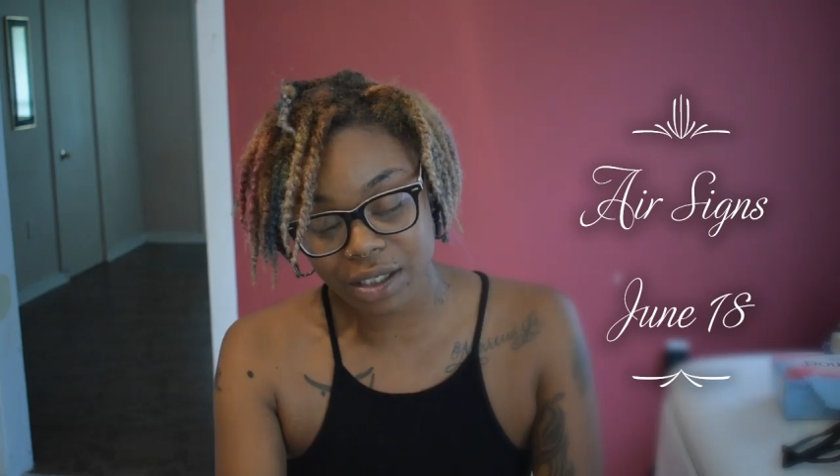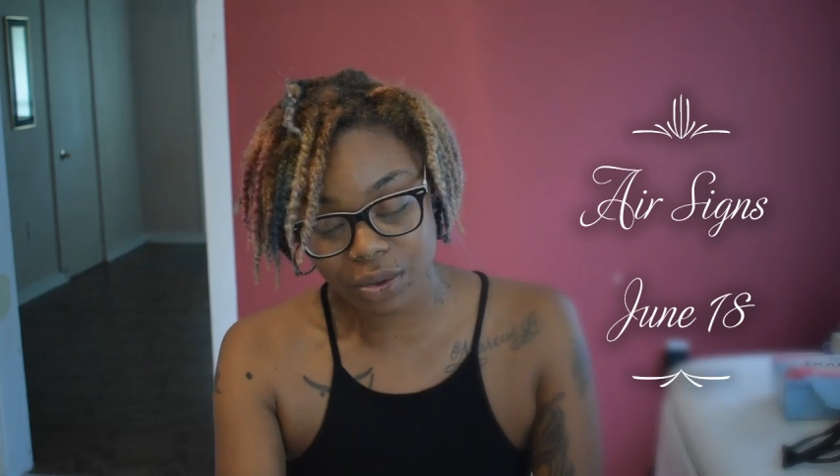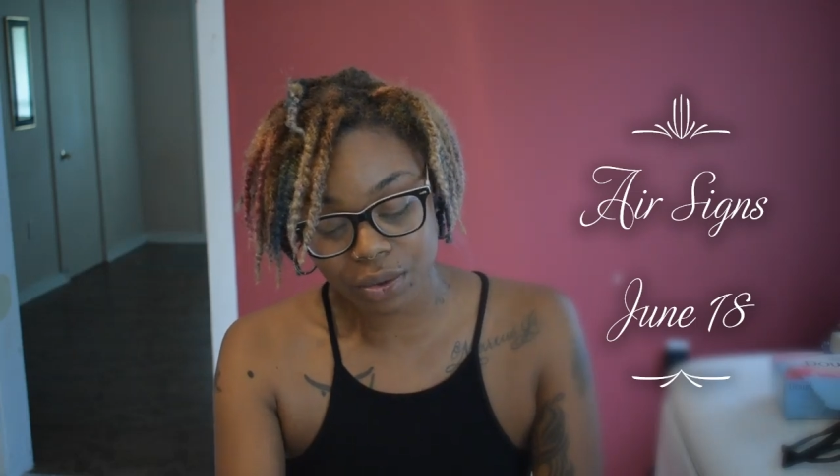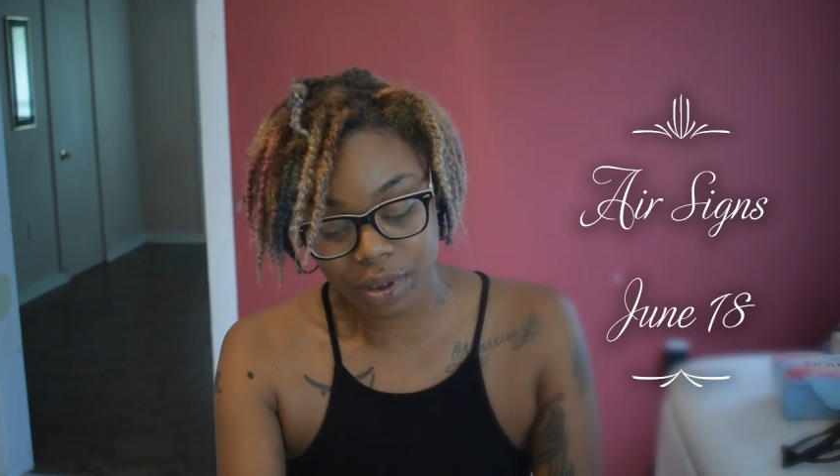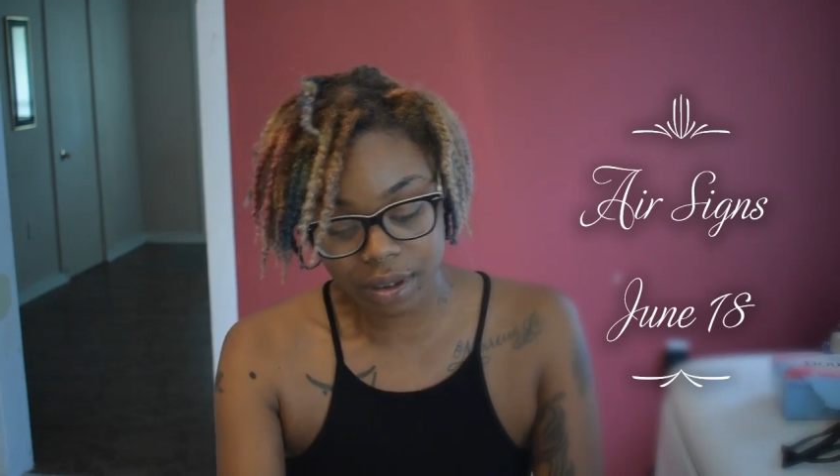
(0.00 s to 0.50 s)

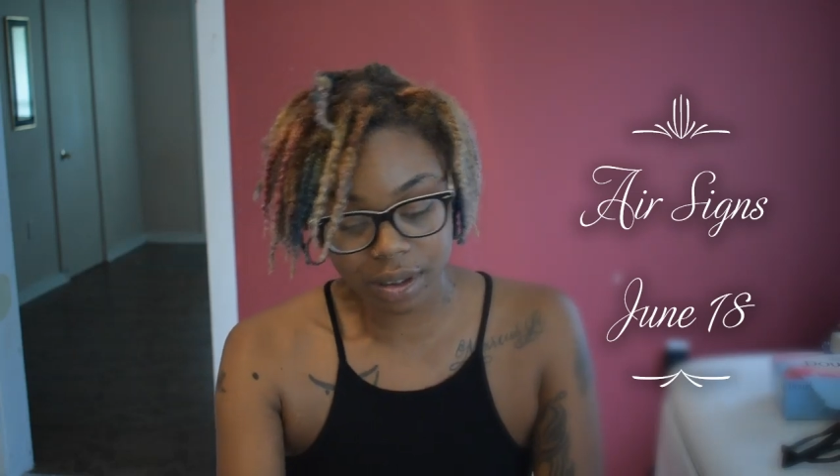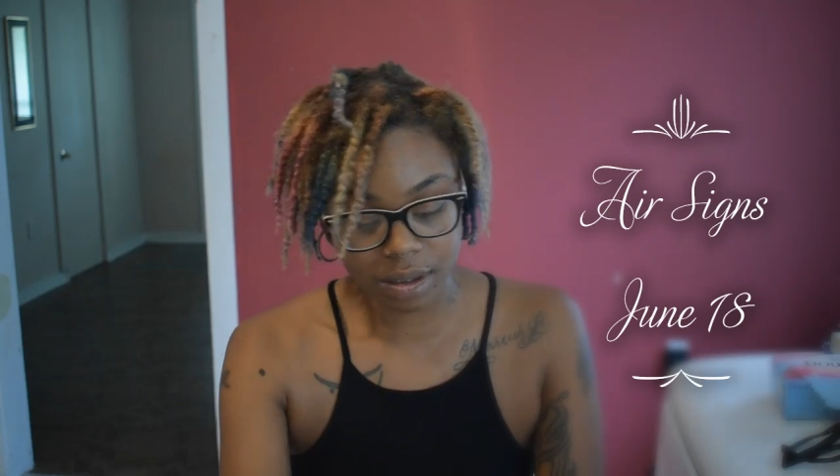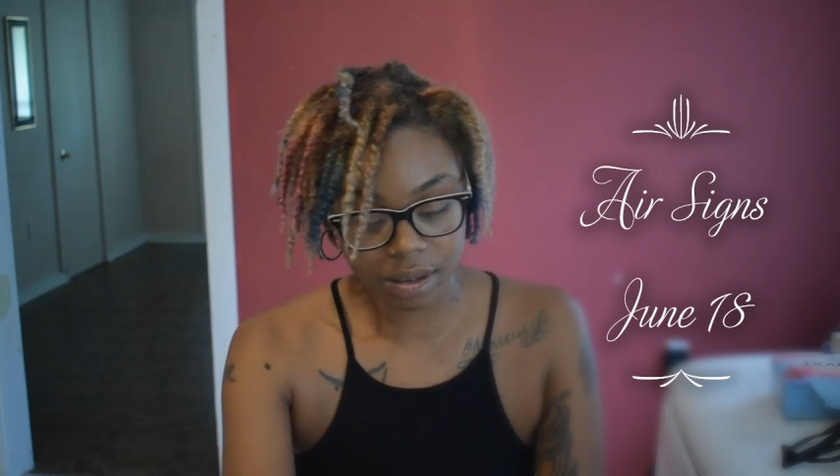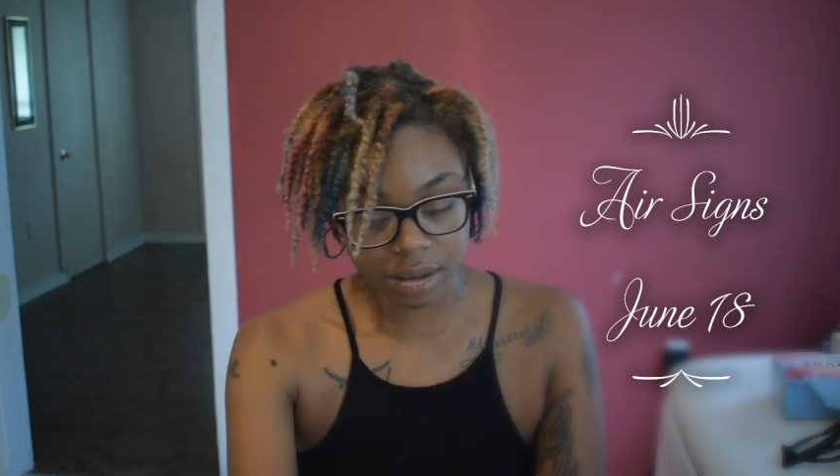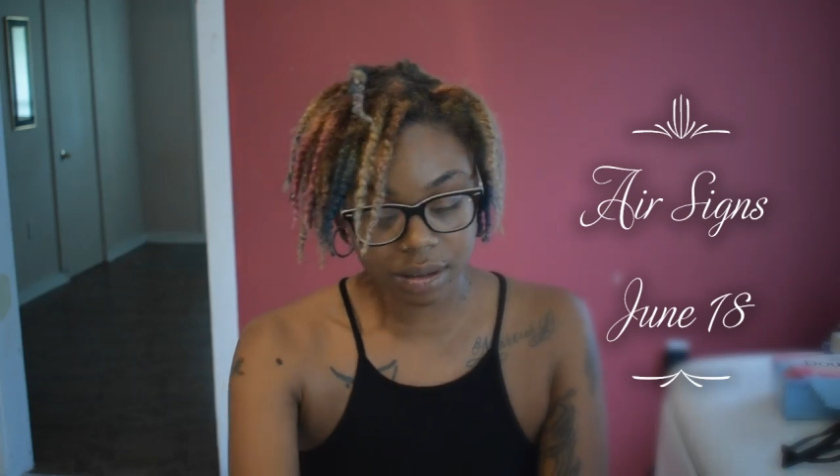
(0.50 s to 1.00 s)

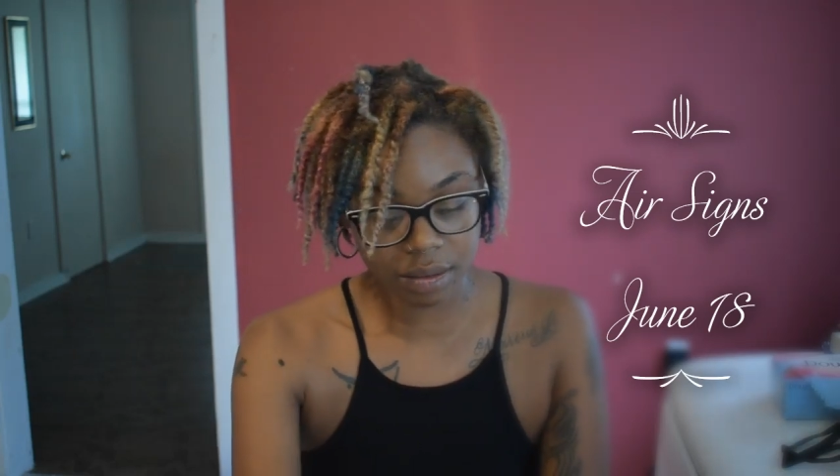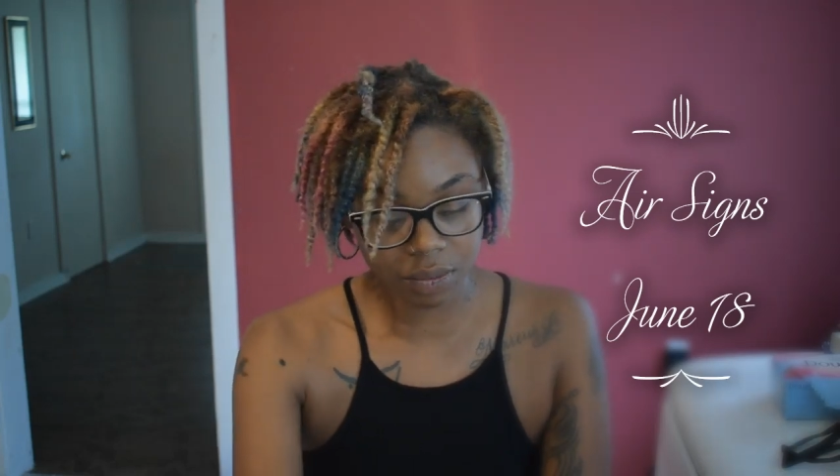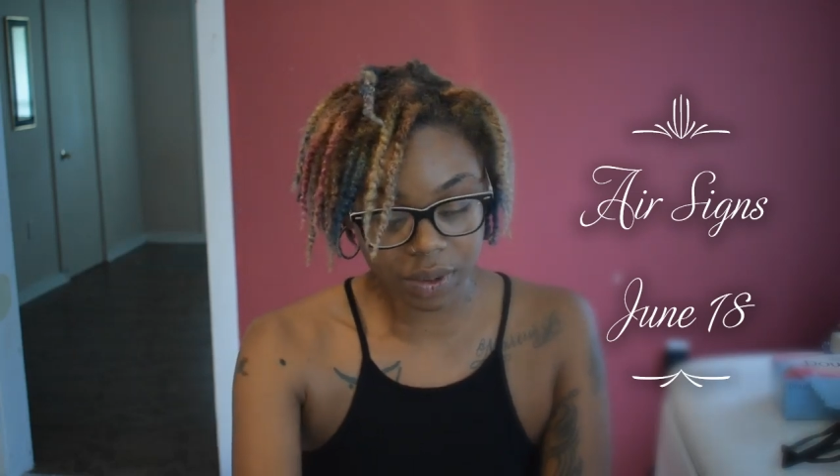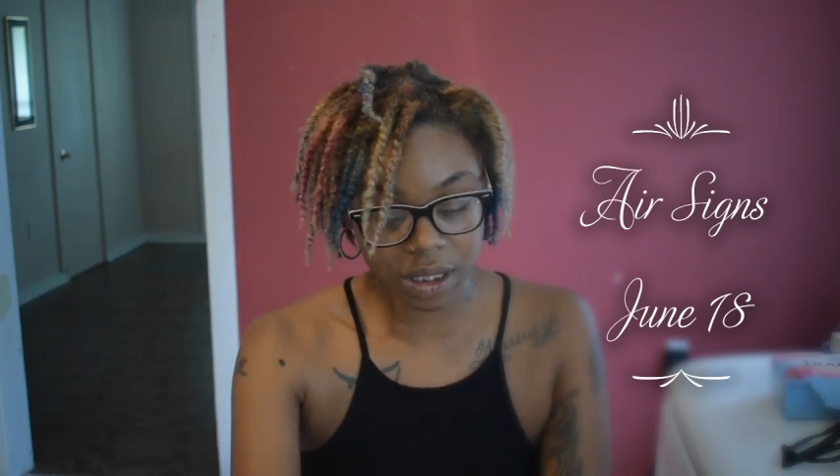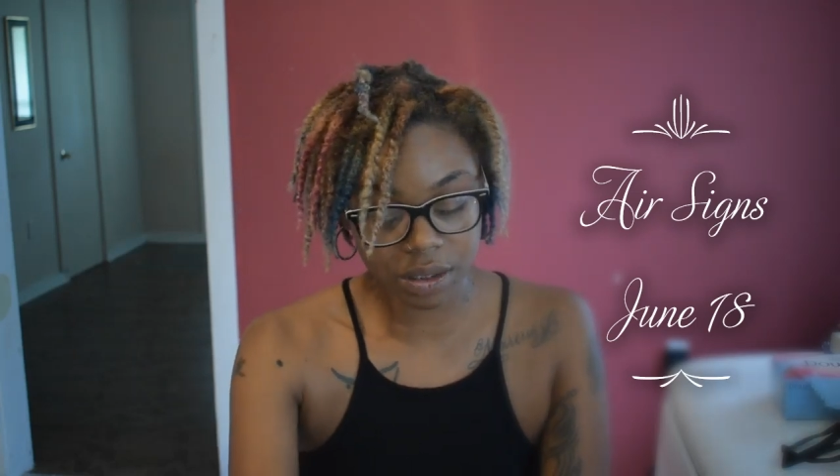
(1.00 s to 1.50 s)
swords
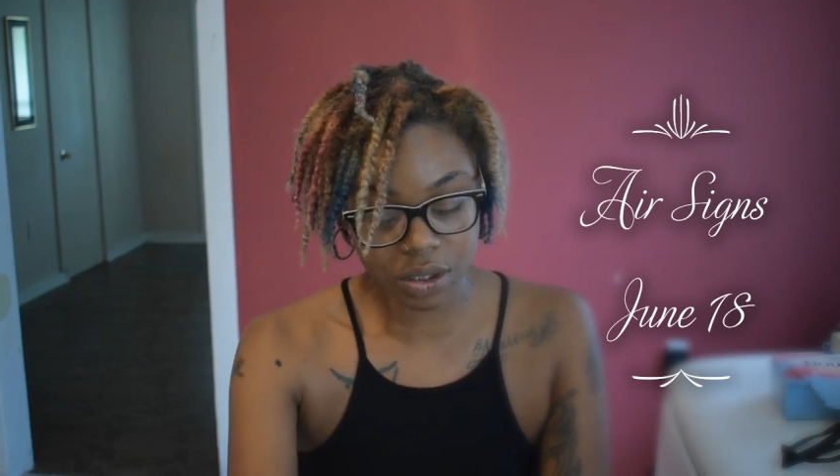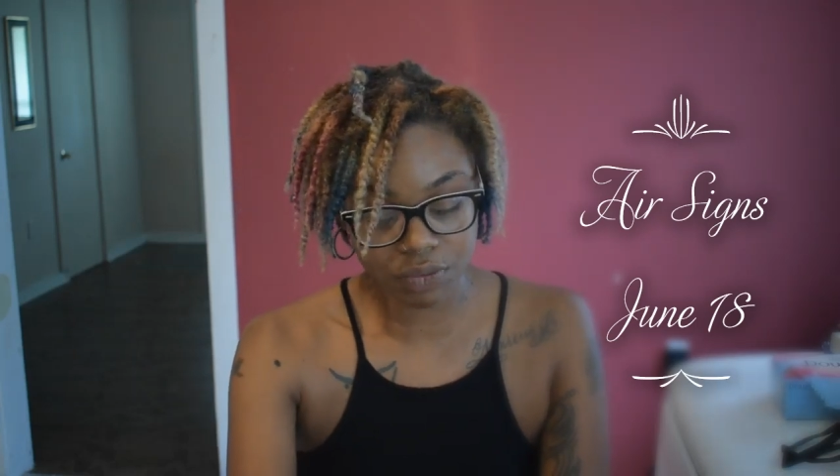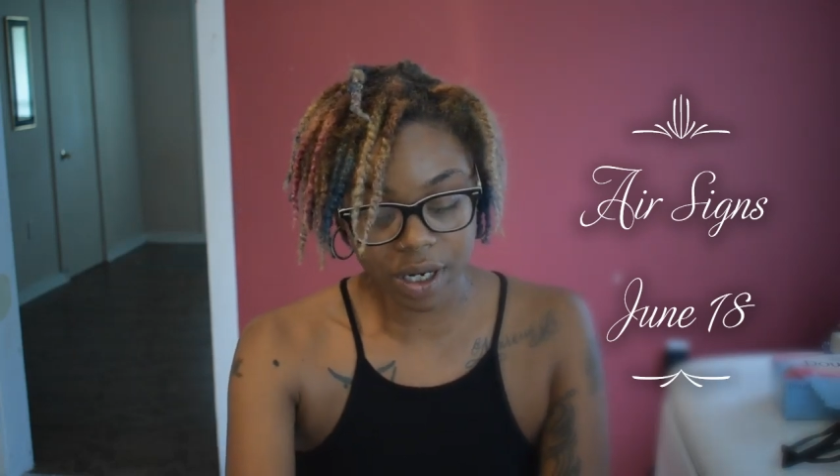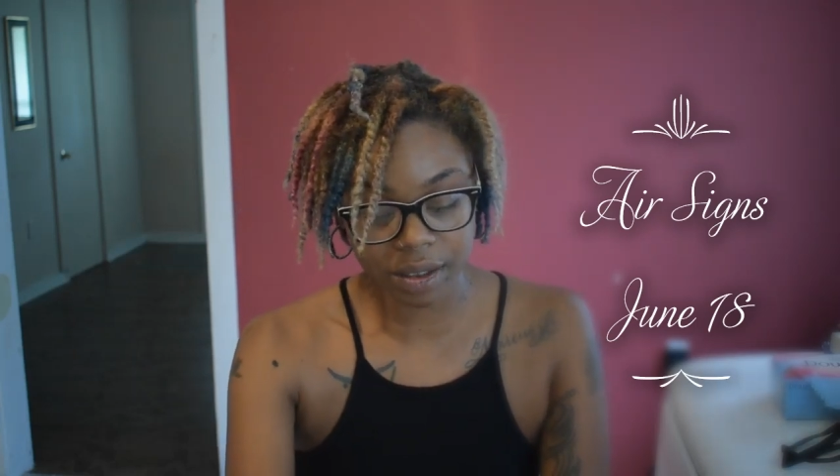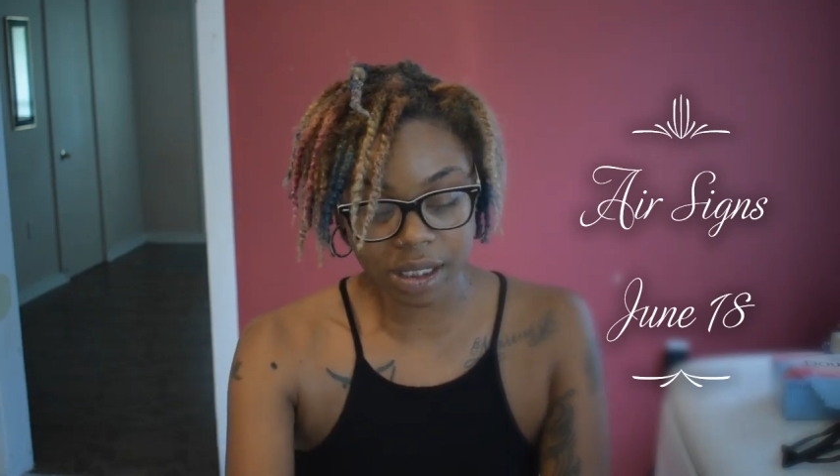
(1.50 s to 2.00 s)
within the
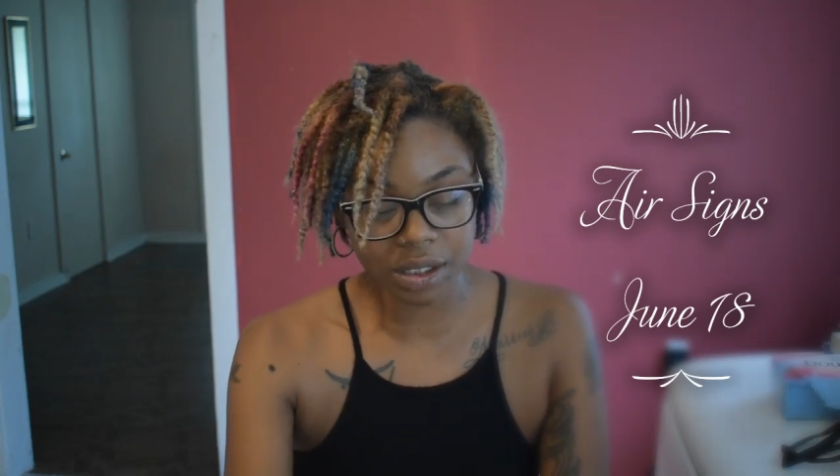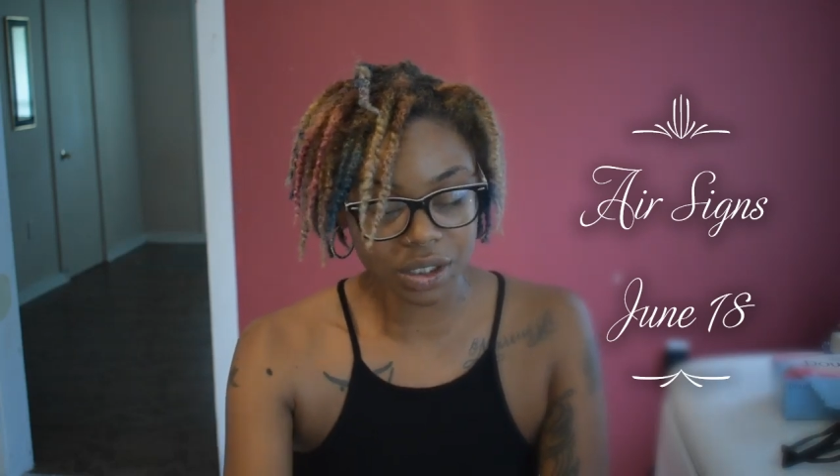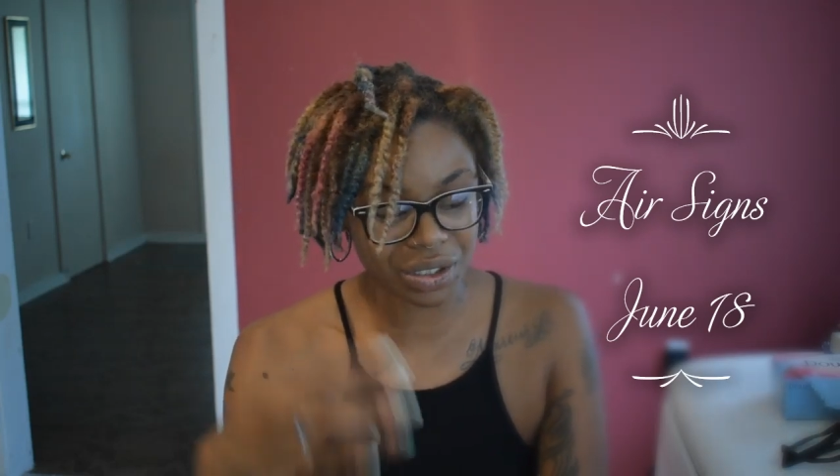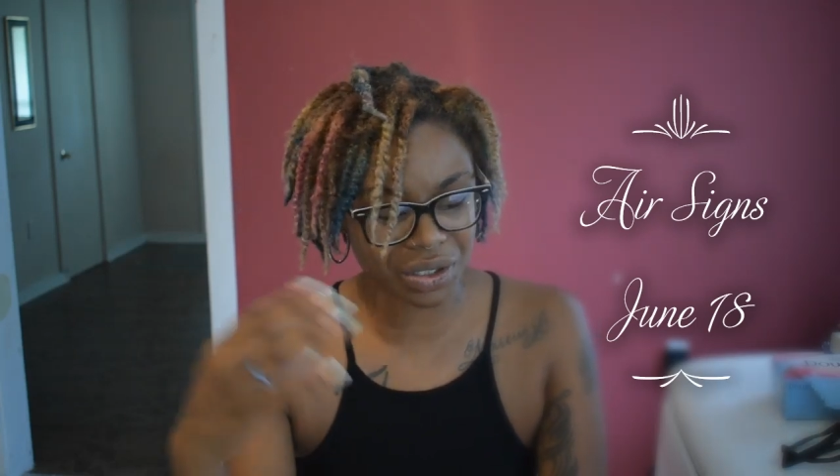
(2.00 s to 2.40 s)
surrounding energy.